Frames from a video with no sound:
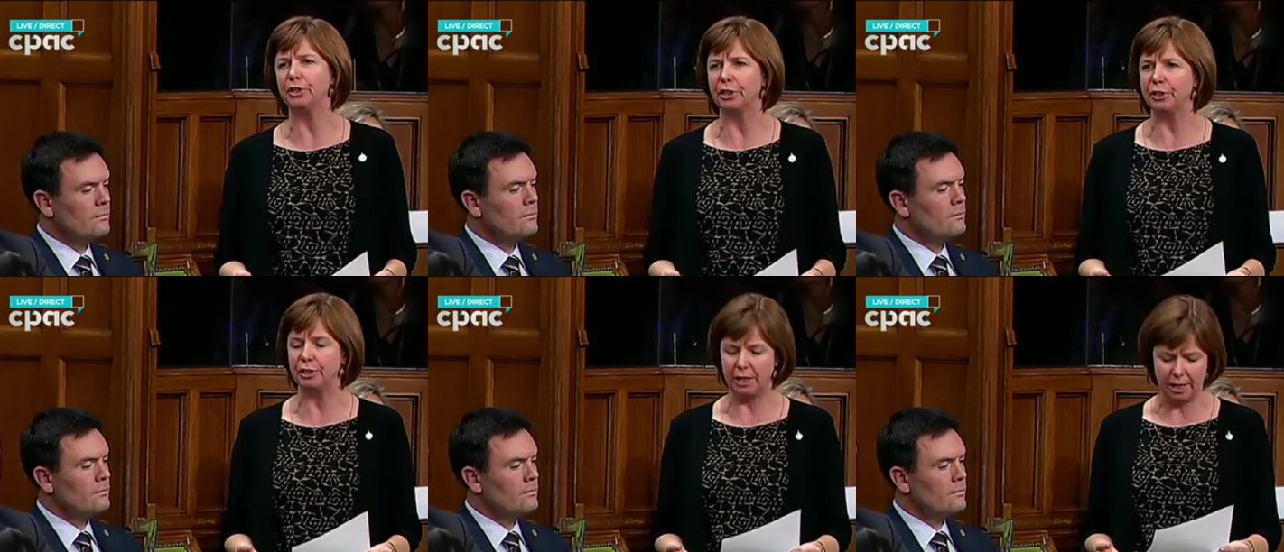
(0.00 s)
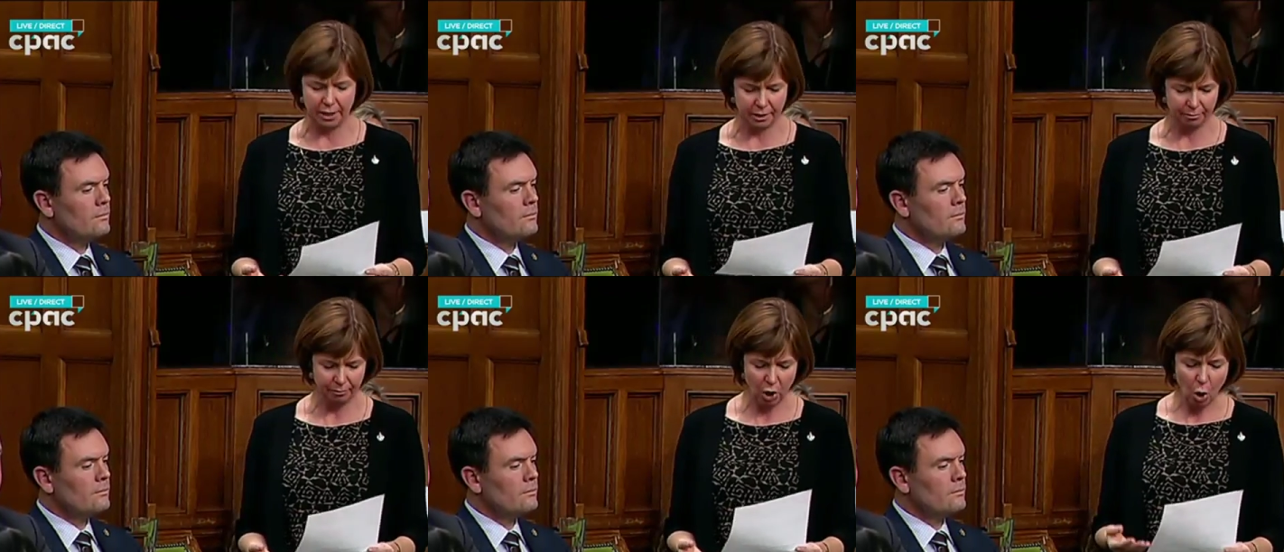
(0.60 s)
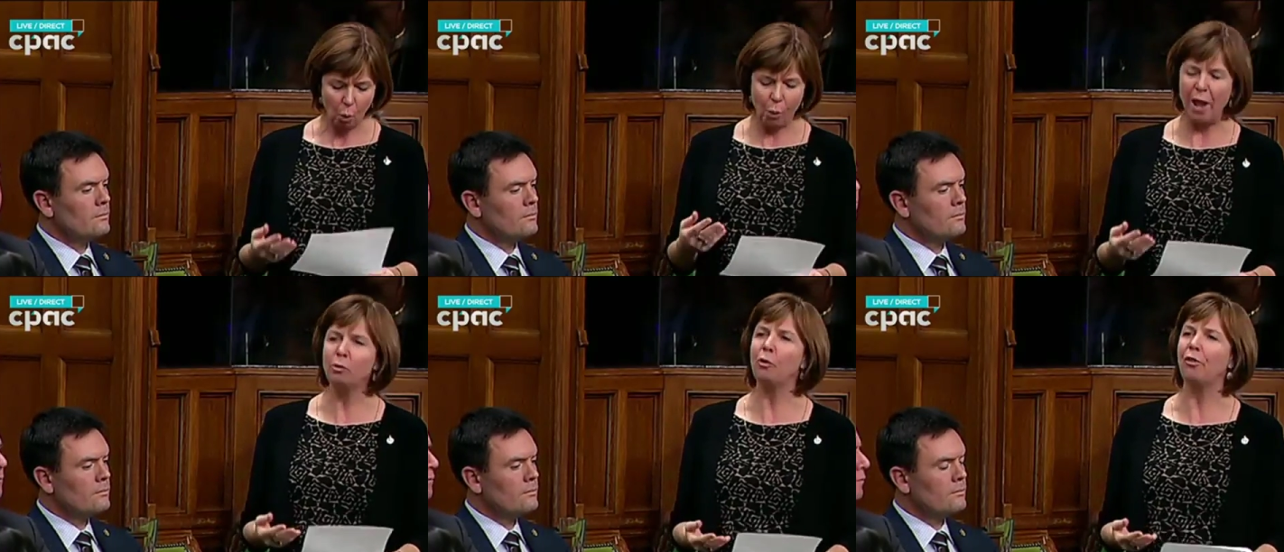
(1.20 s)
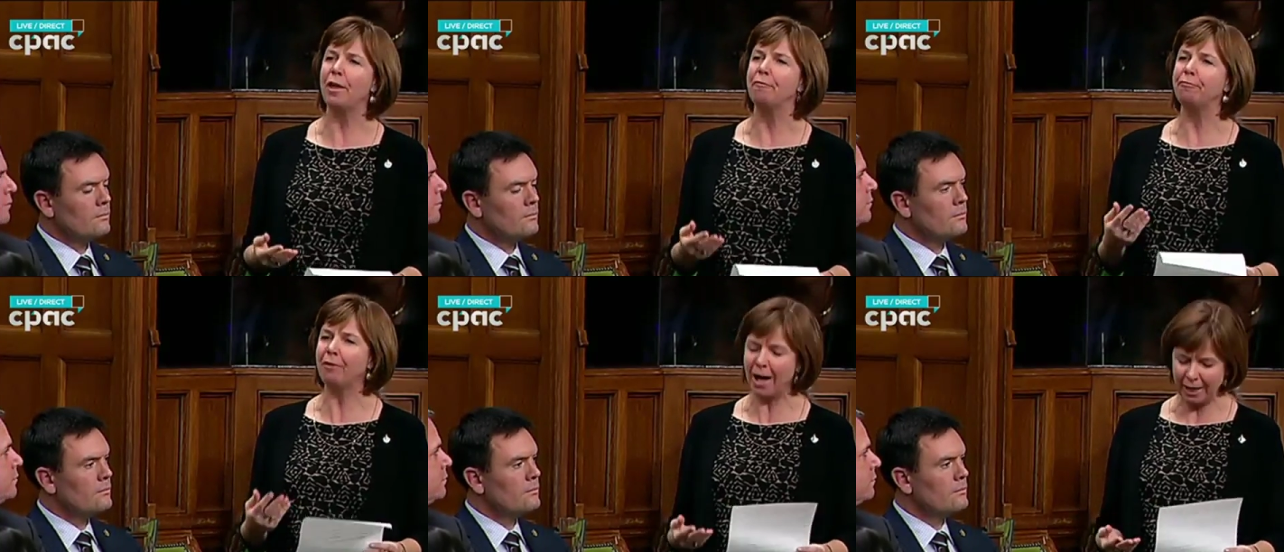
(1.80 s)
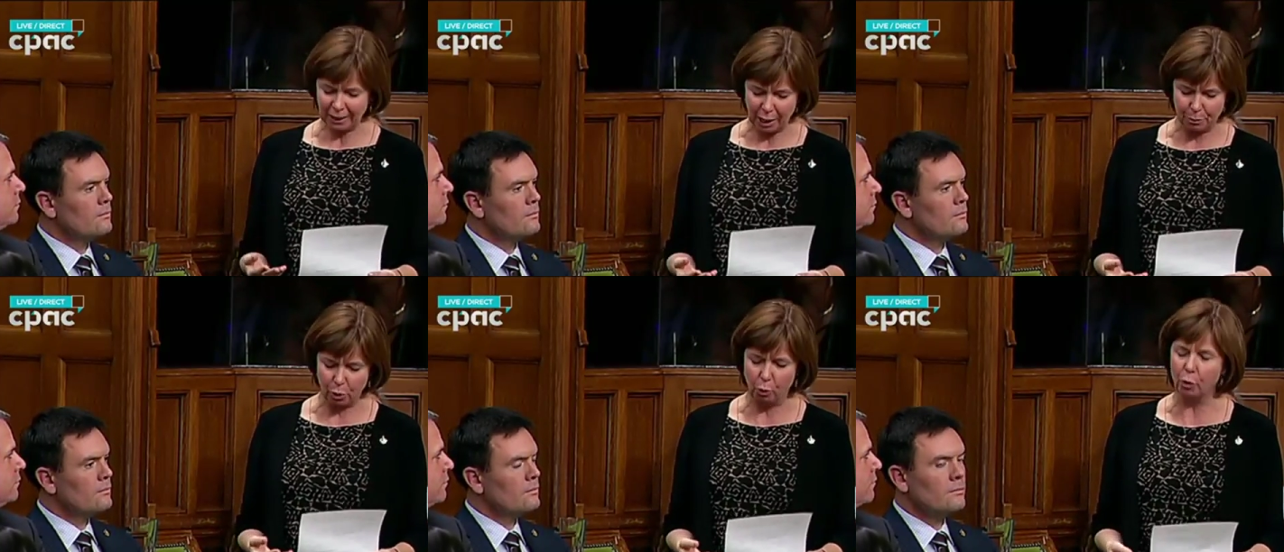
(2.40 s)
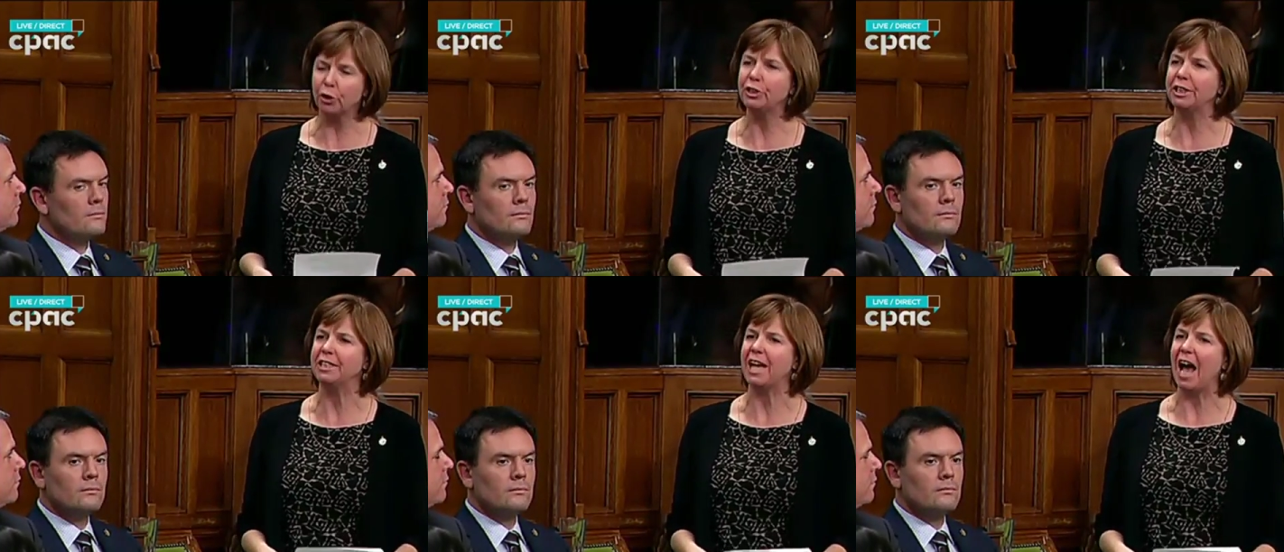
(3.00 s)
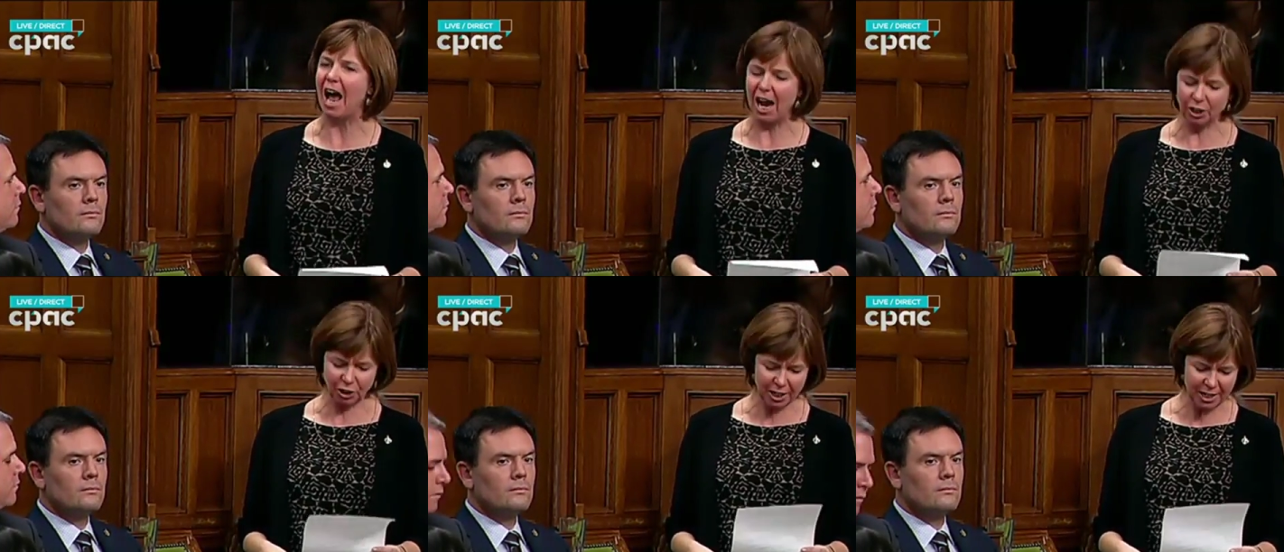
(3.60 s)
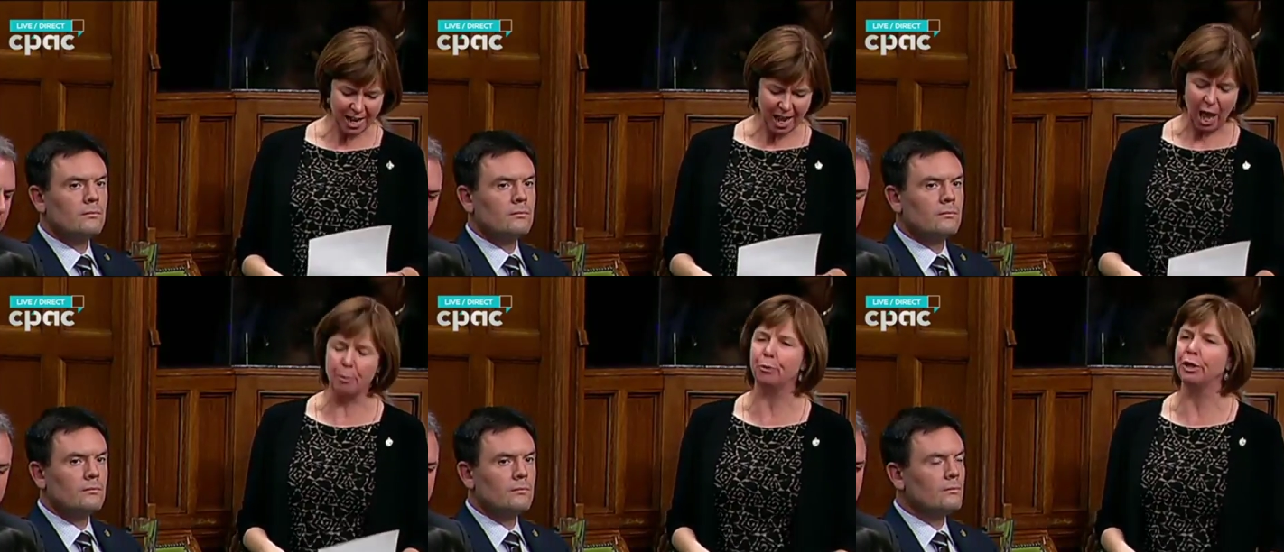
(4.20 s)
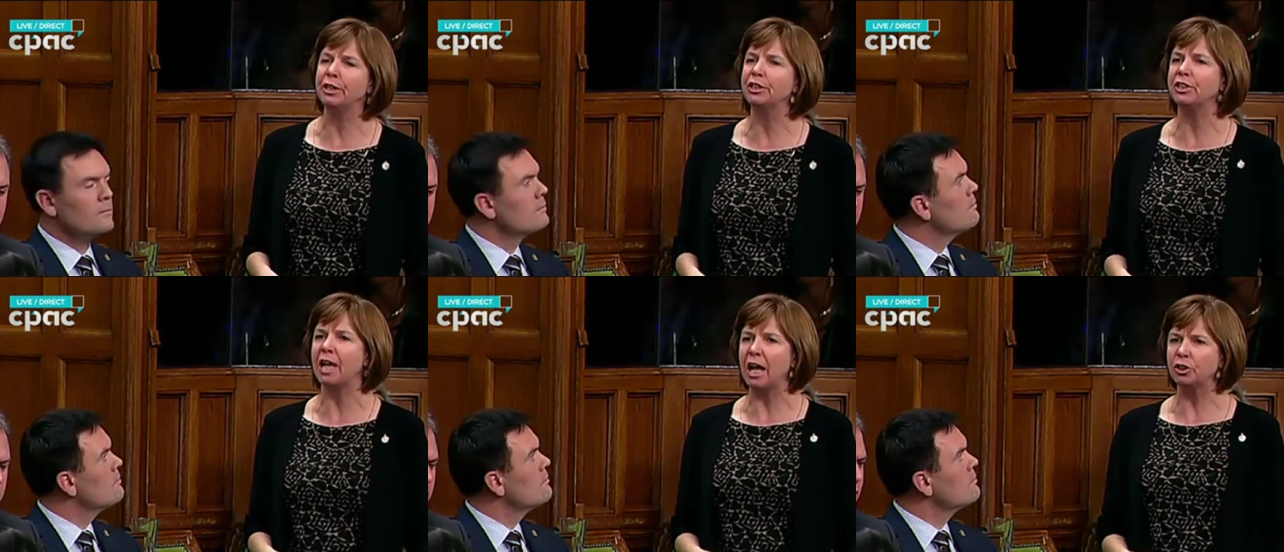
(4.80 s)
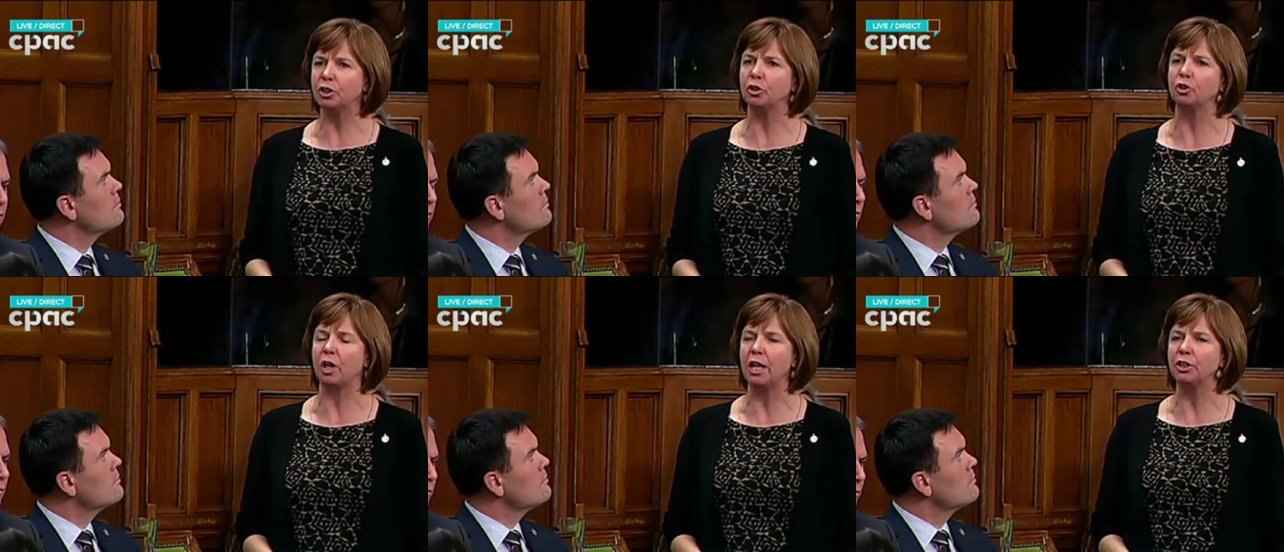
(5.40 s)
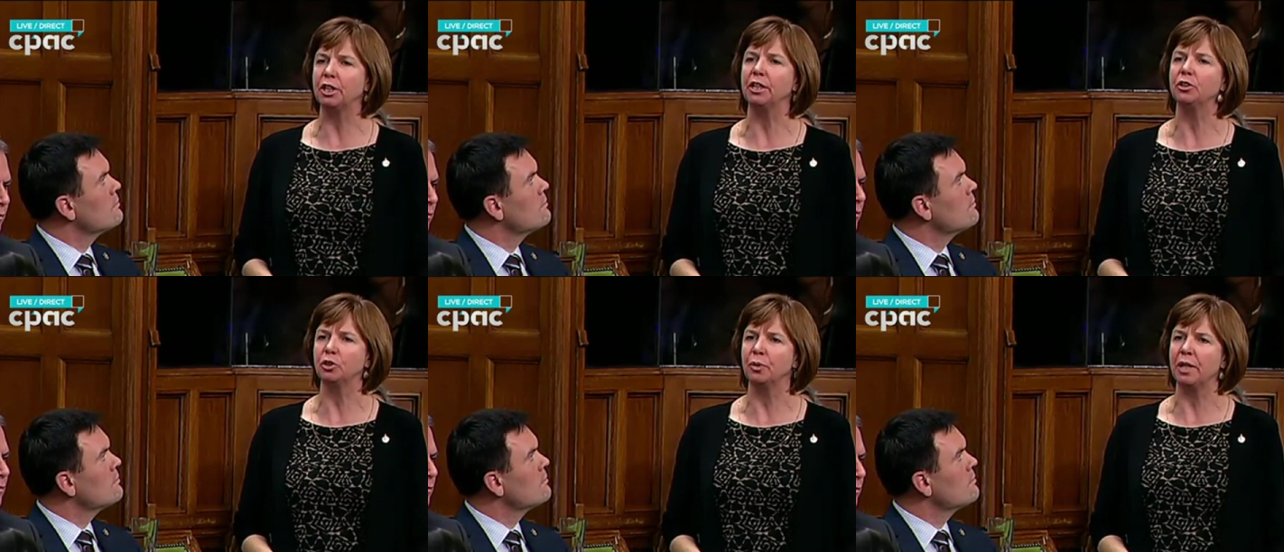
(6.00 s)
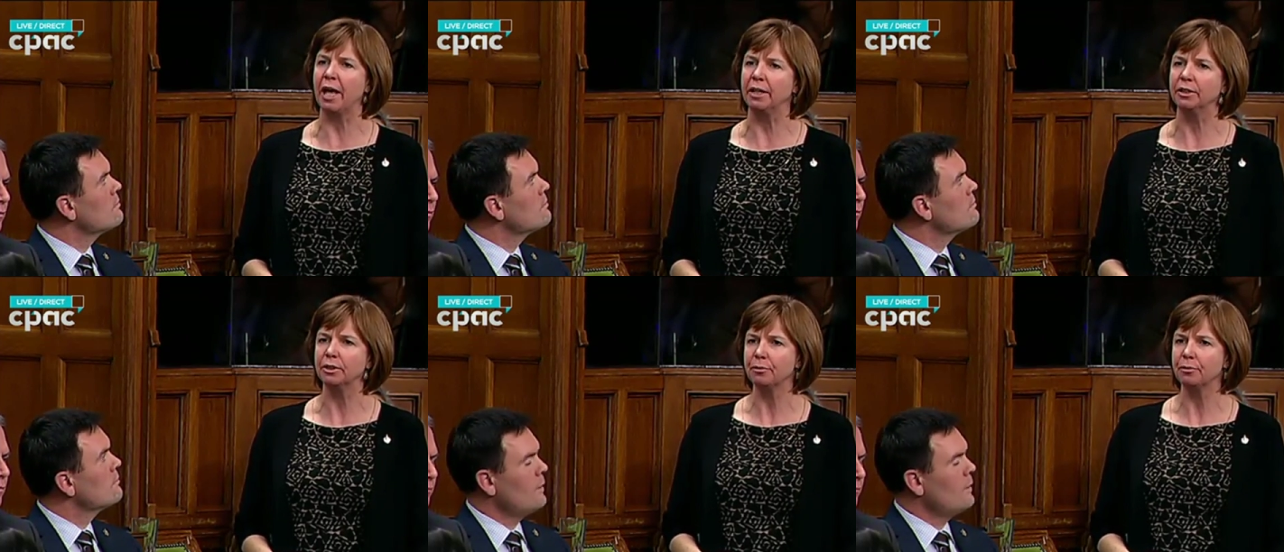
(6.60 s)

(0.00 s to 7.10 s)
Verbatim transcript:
Speaker 1: succeed. When will they finally put words into action and bring this national tragedy to an end?